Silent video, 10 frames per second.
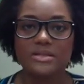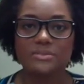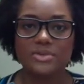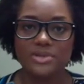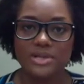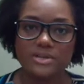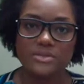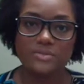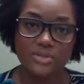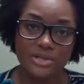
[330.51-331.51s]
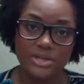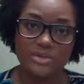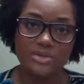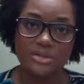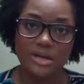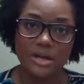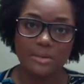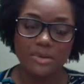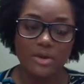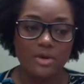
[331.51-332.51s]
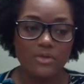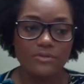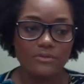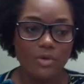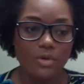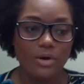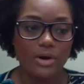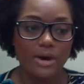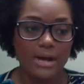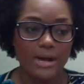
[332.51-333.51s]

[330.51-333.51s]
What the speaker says: and procedures set up for